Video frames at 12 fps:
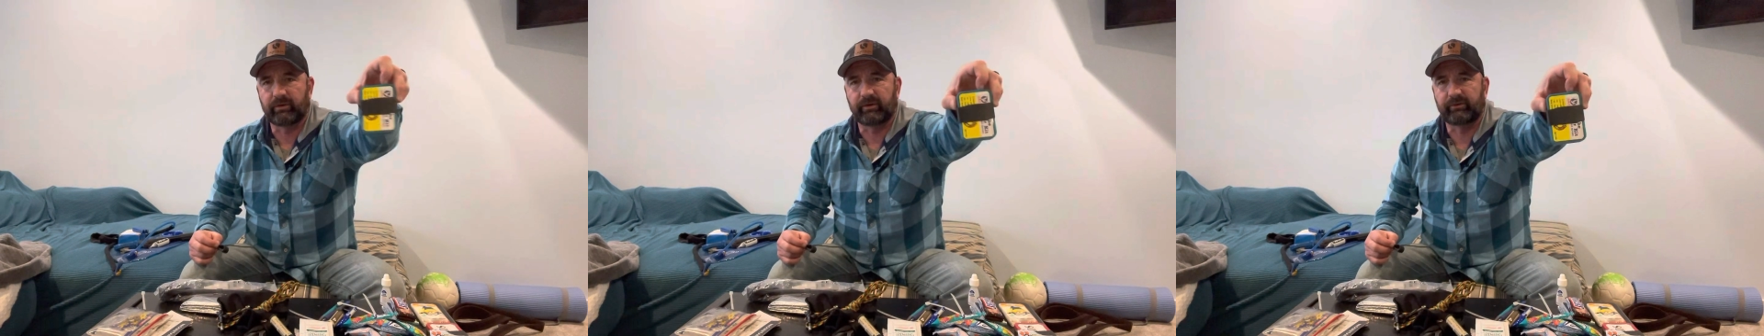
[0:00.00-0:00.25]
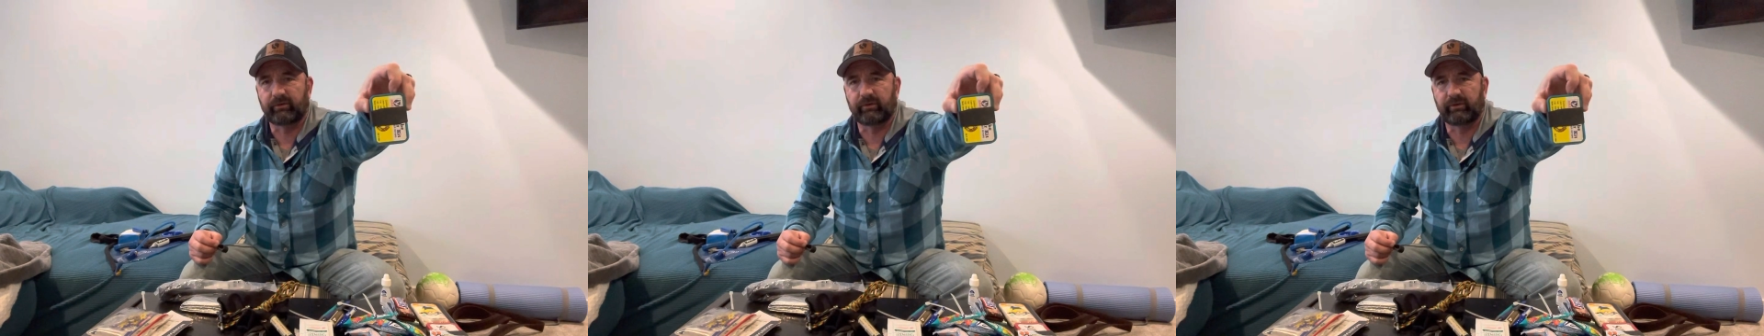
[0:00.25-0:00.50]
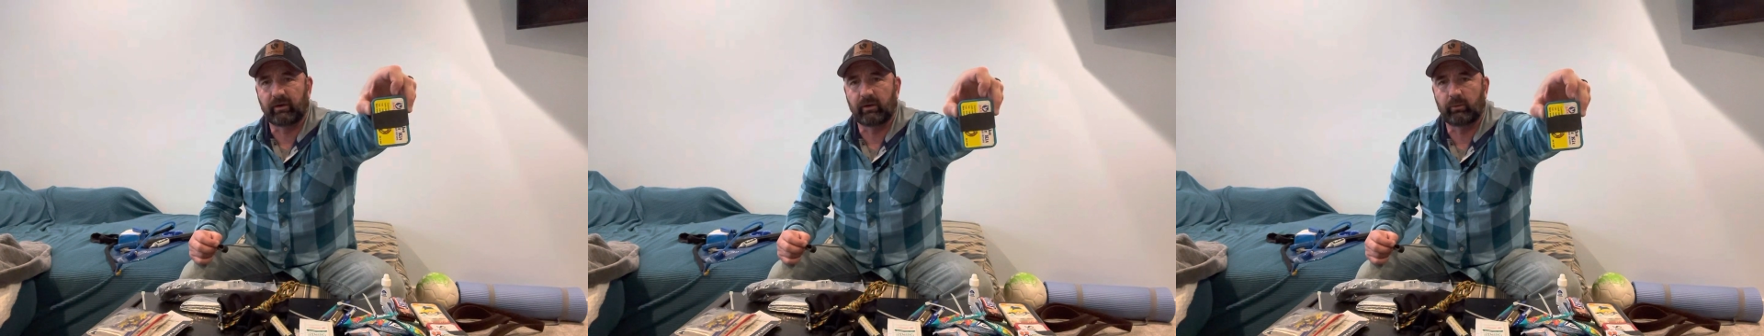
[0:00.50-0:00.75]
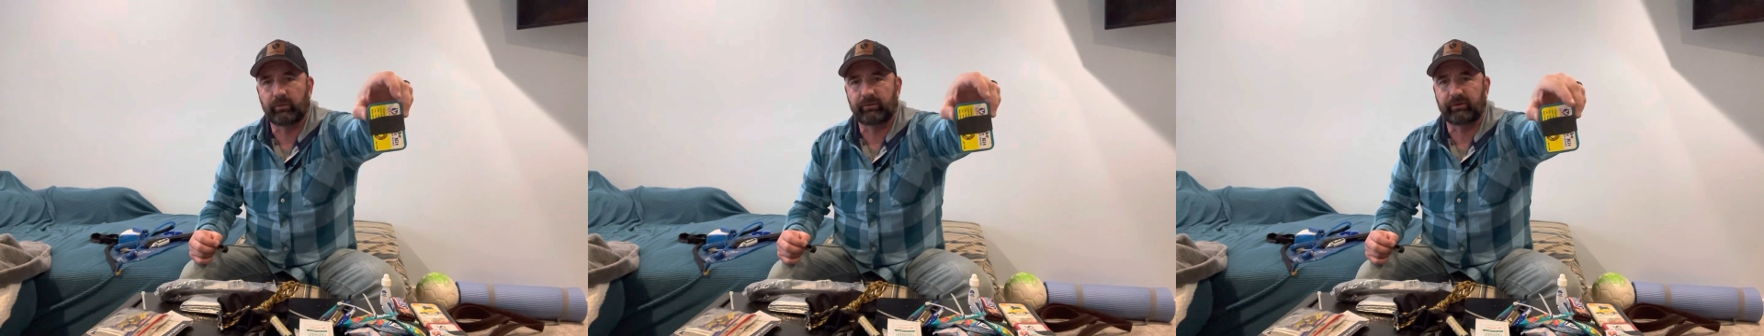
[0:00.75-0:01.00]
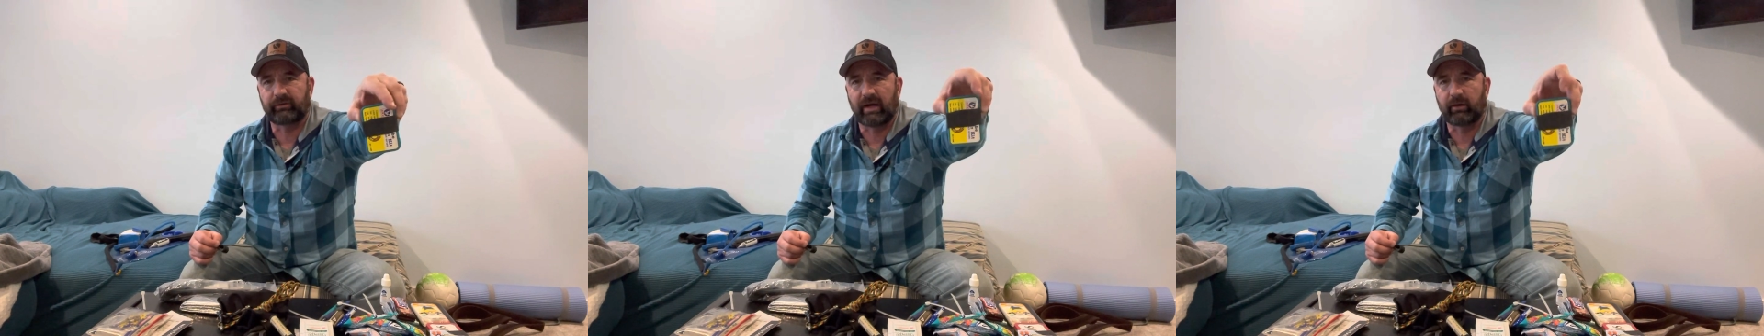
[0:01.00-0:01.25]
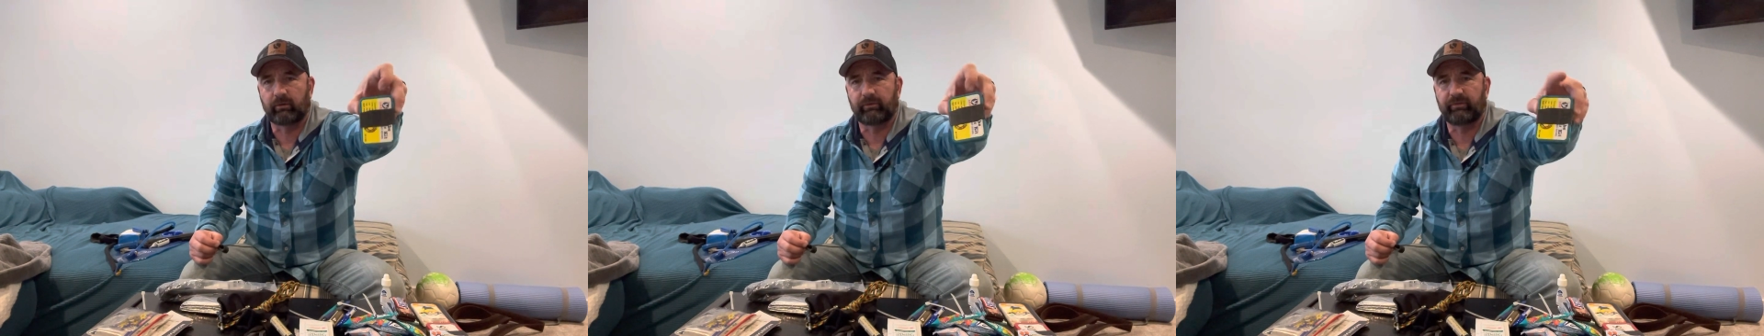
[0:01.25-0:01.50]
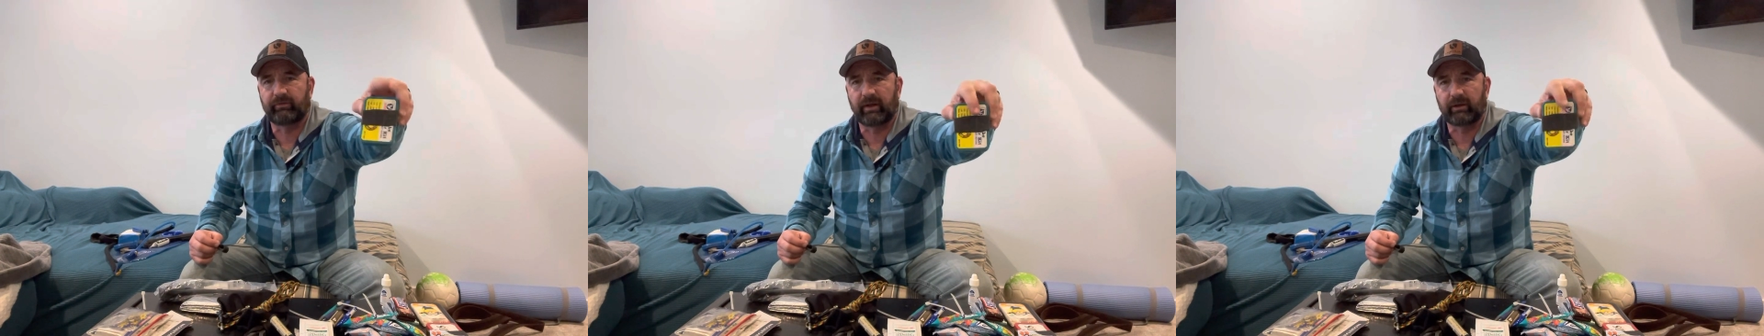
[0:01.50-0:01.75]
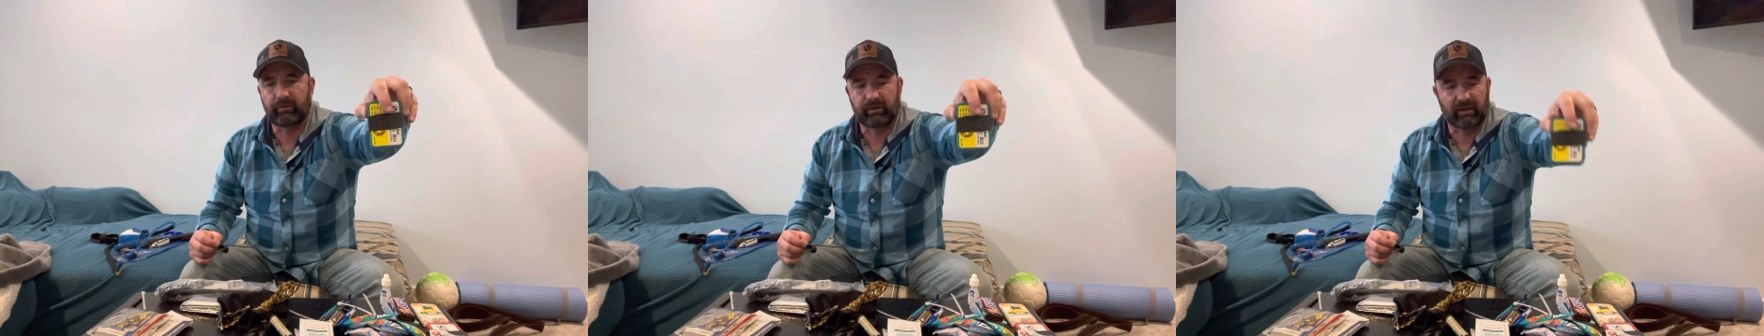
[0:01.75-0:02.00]
This is was a tire
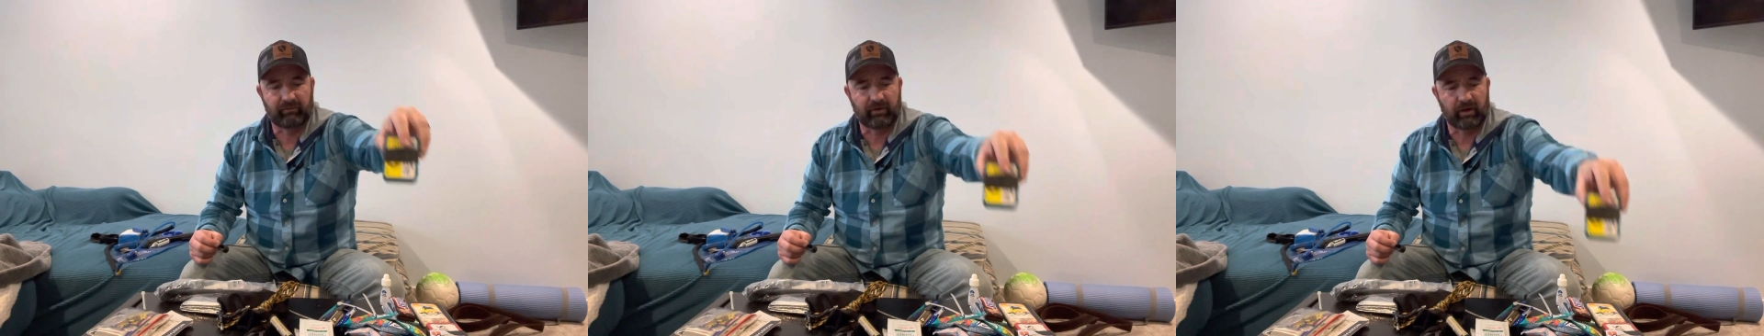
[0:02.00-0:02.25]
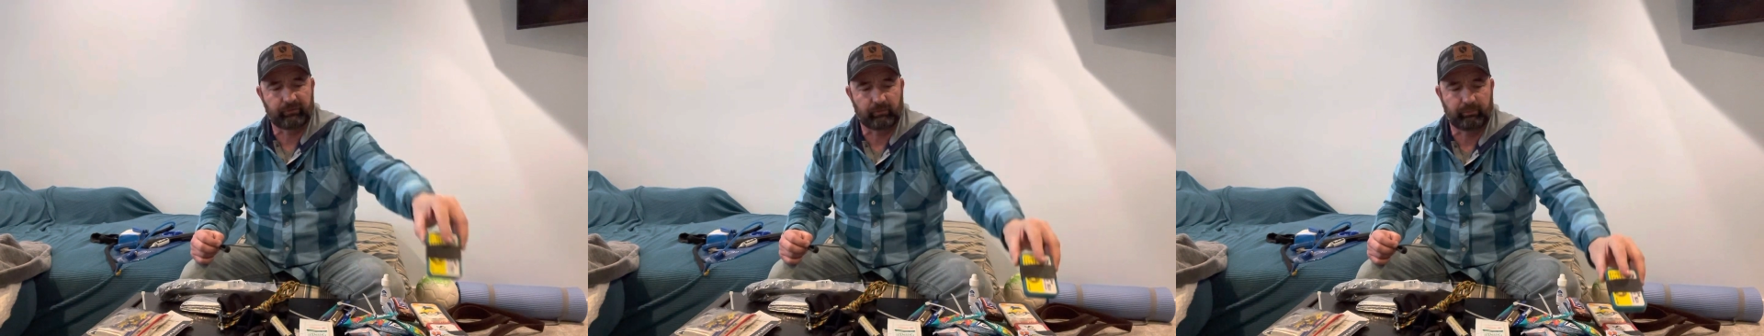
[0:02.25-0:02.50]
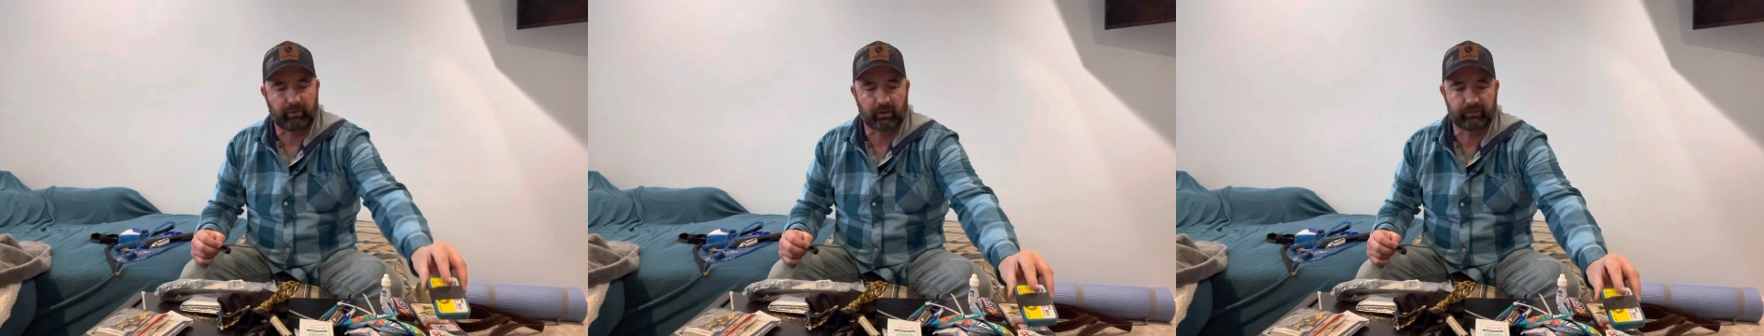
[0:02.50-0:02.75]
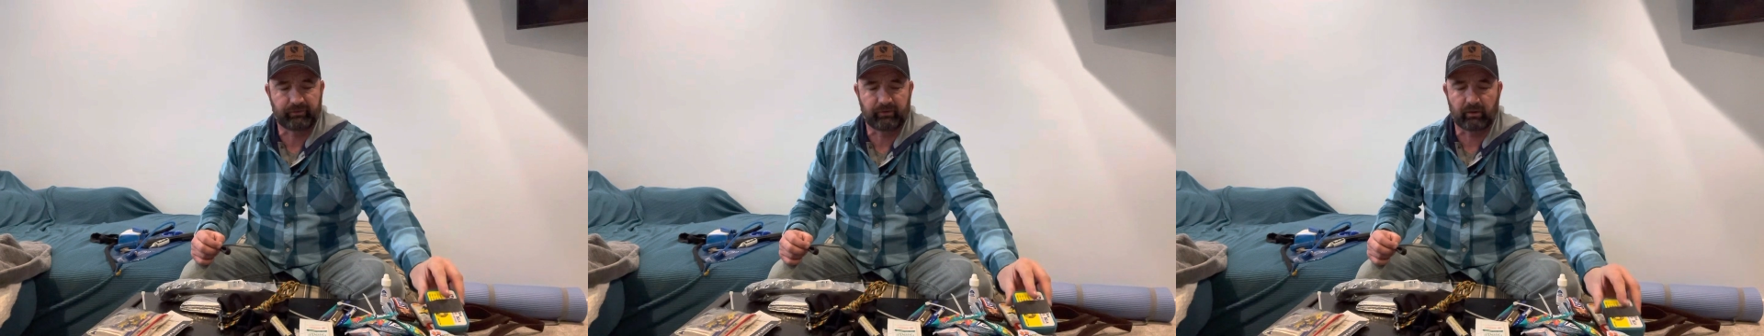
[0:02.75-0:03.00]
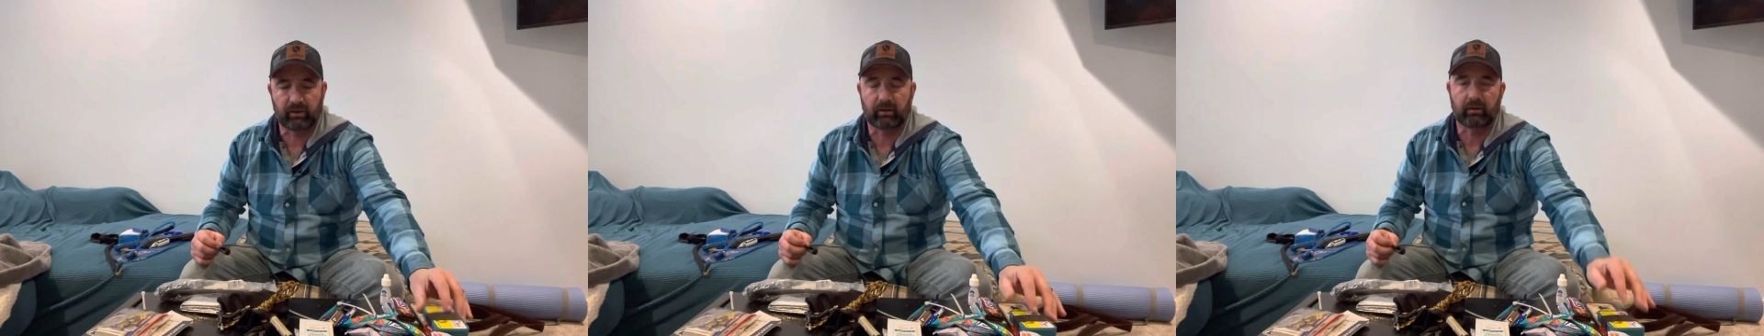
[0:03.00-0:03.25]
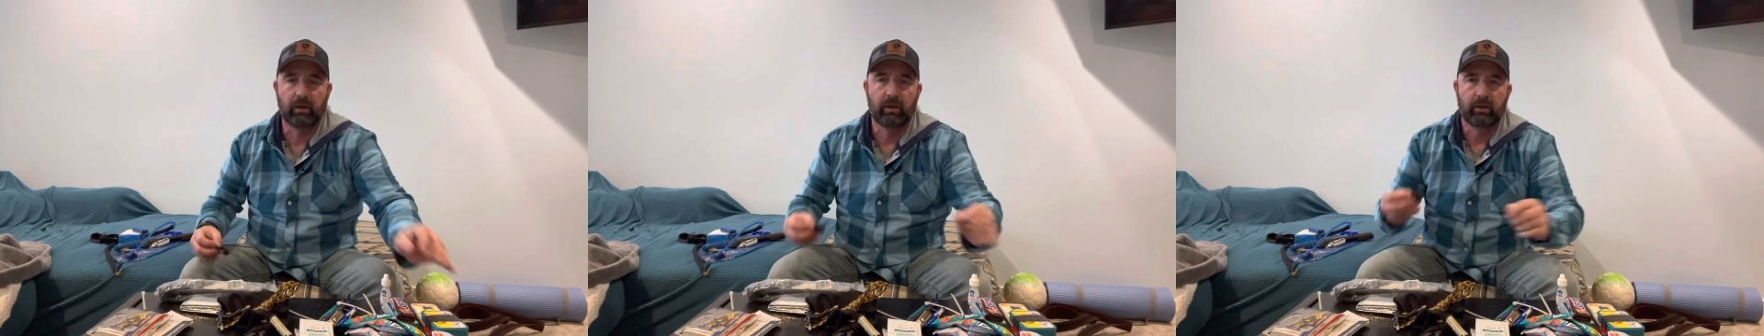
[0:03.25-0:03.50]
inflator that I've got some parts in there,